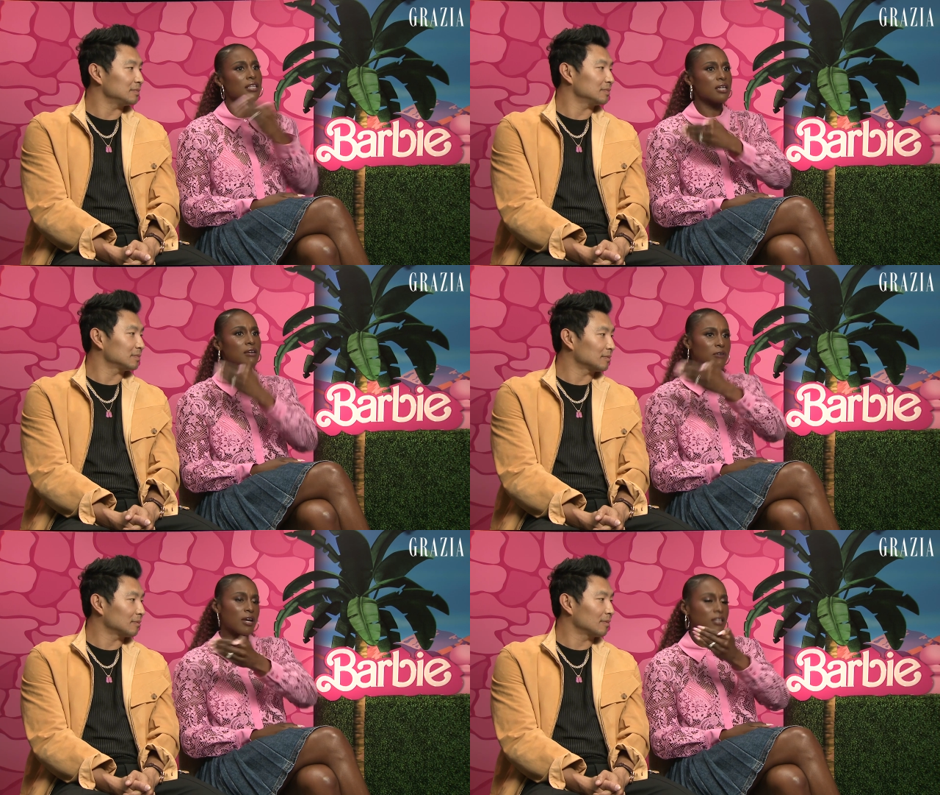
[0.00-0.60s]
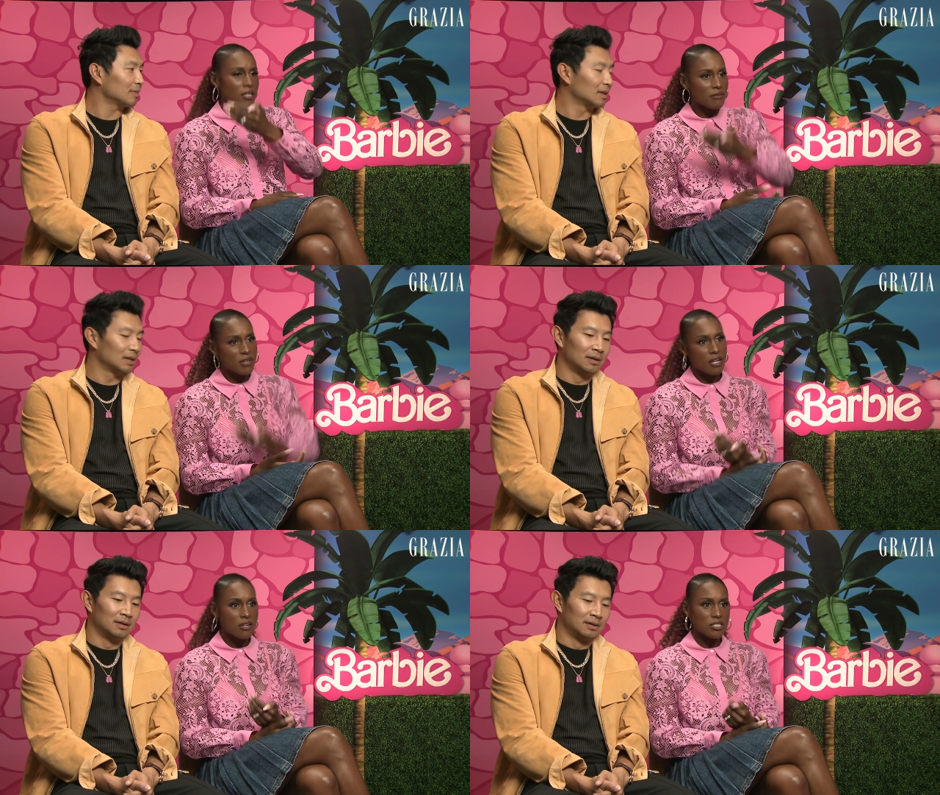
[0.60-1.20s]
Speaker 1: think of when I think
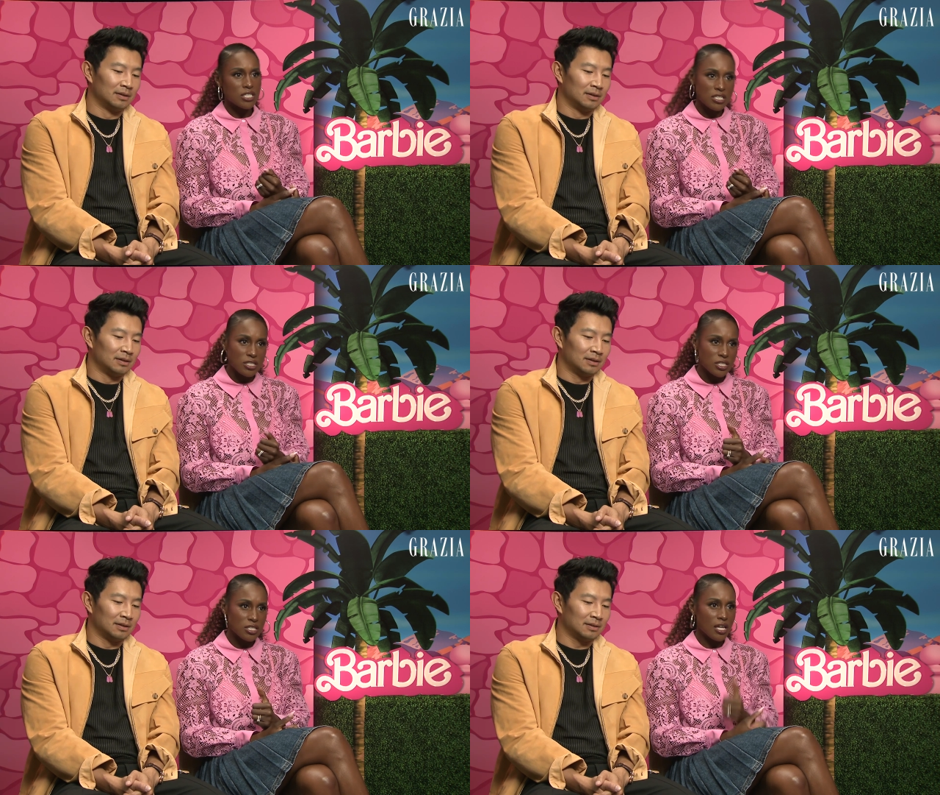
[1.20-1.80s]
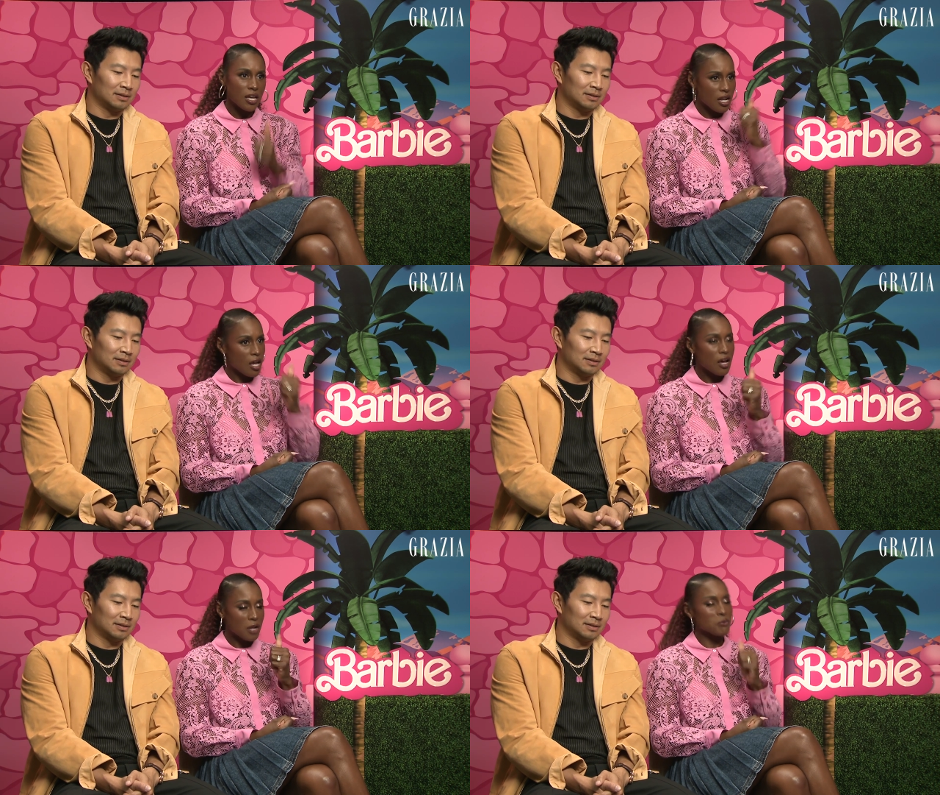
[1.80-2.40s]
of Kenergy. Is just that
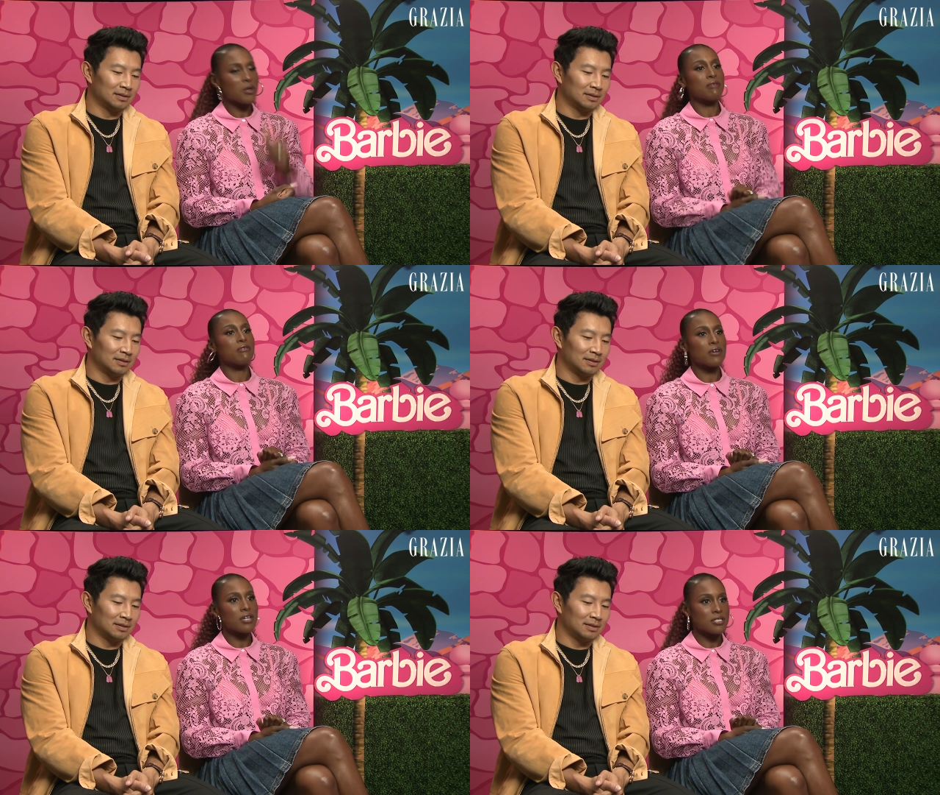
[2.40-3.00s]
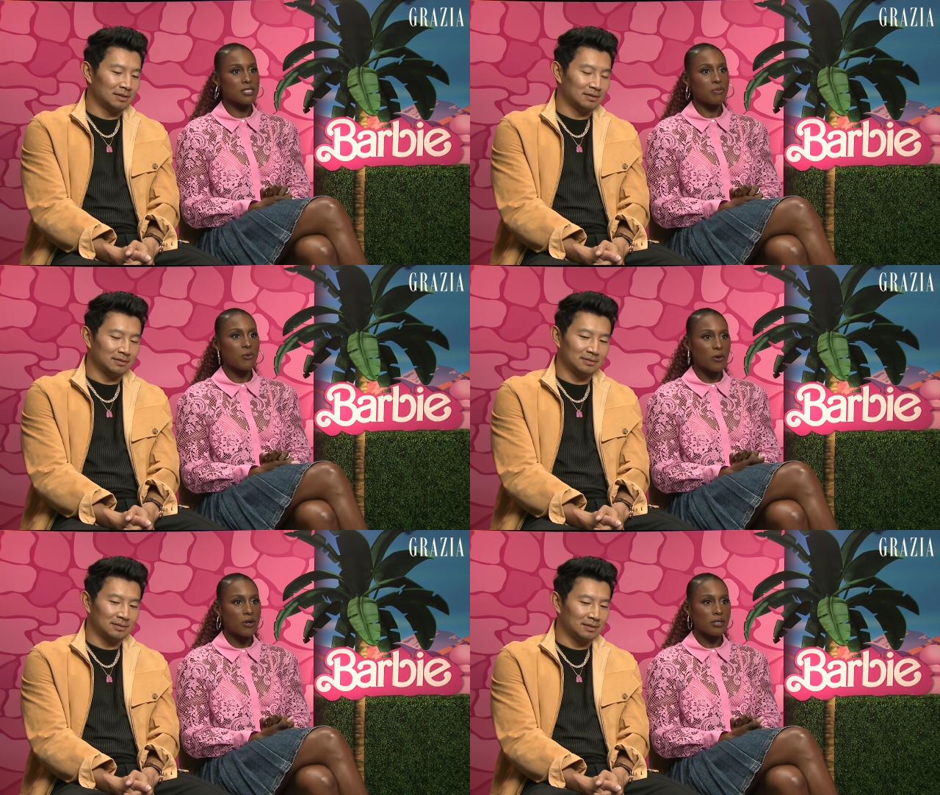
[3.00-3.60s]
unwavering
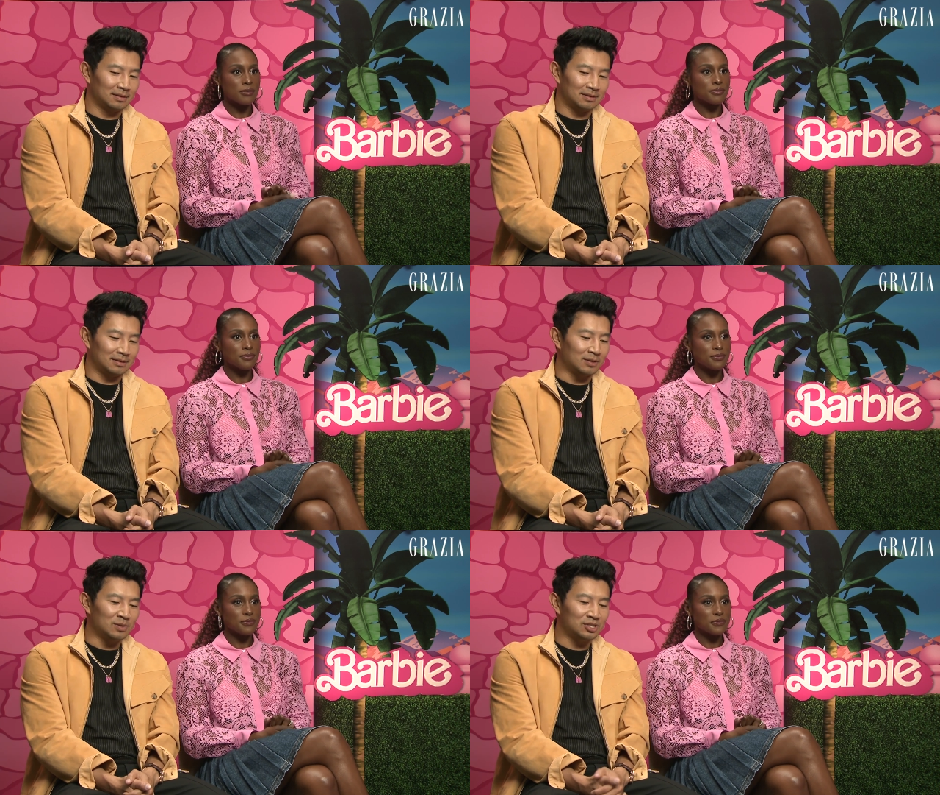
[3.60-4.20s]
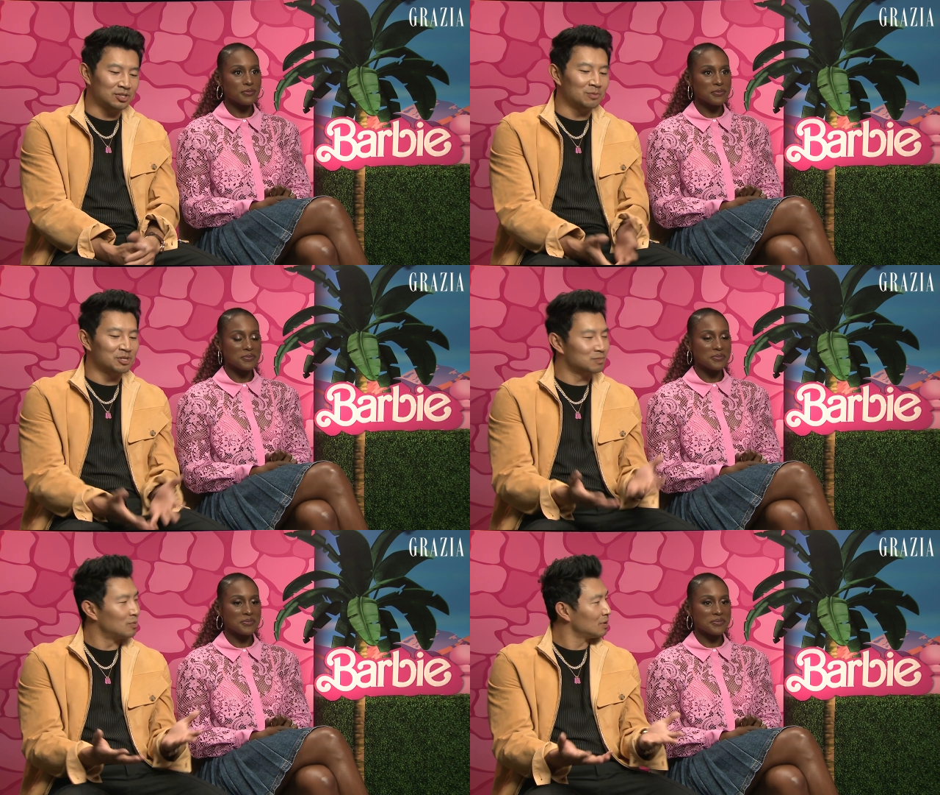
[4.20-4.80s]
Speaker 2: support. There was so
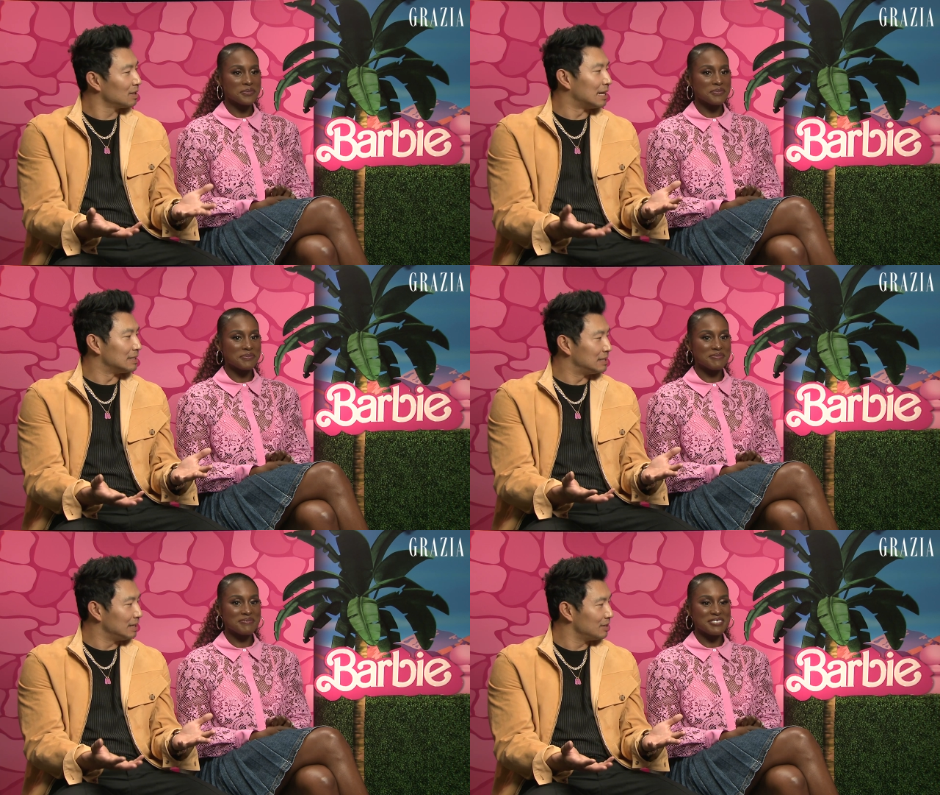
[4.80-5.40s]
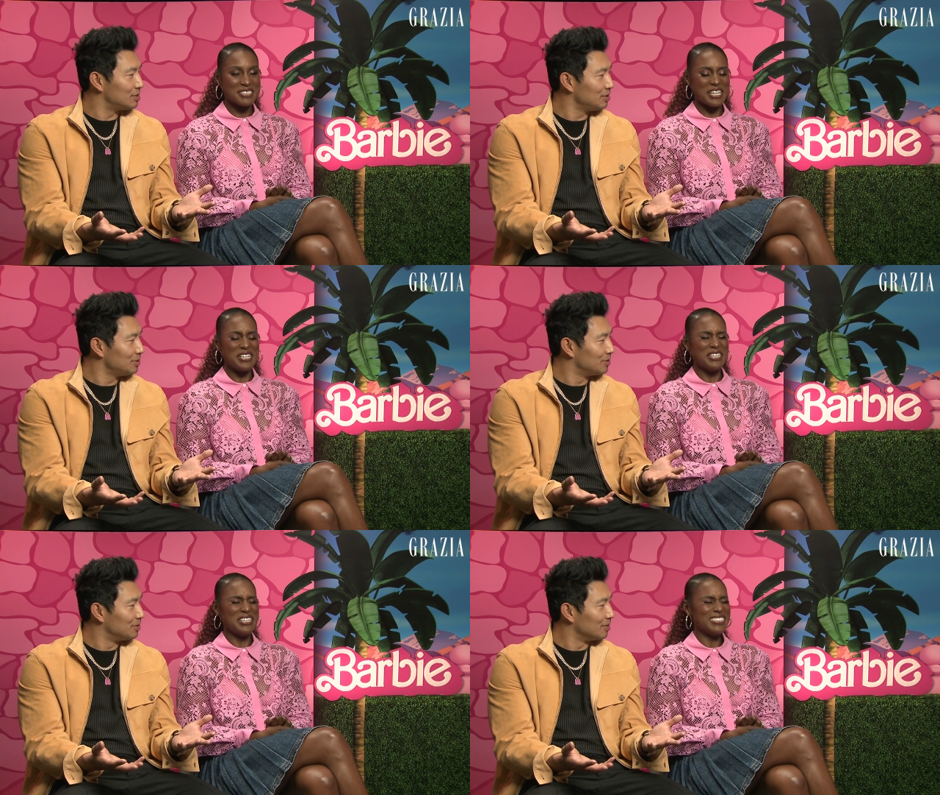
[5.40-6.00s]
much more to that scene
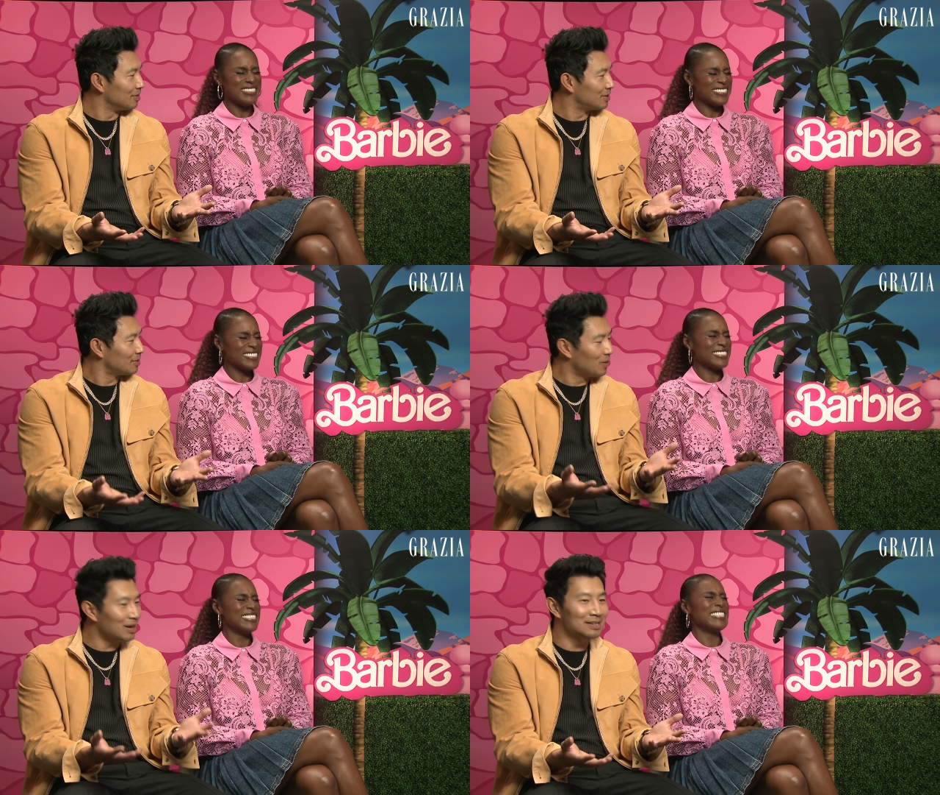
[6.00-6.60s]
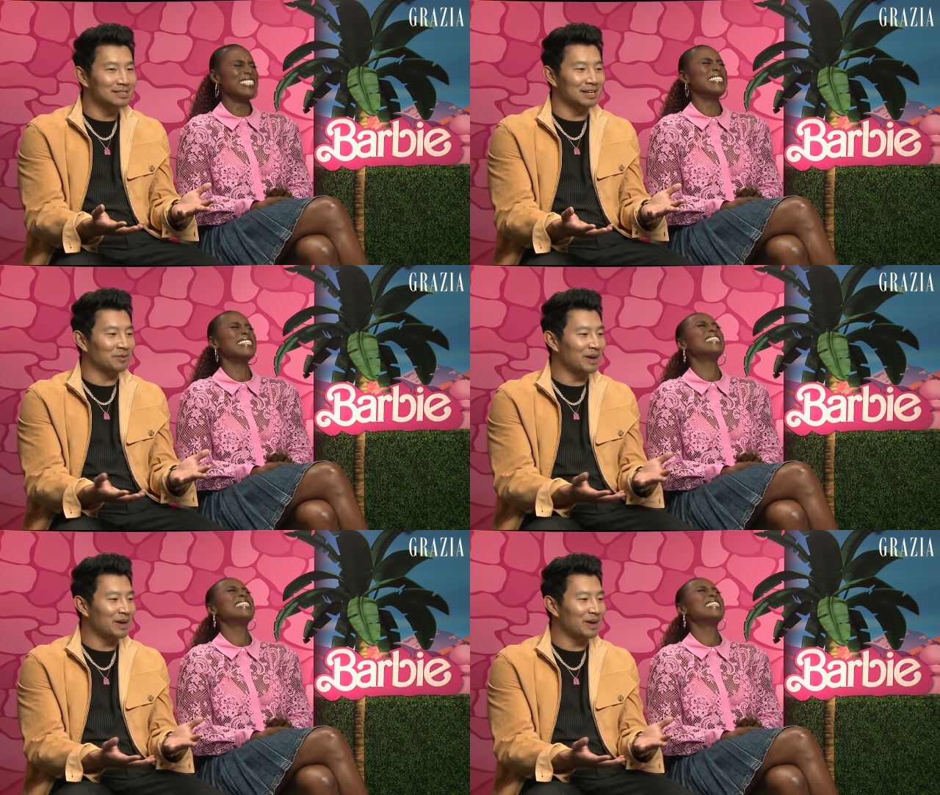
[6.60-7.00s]
too. There was like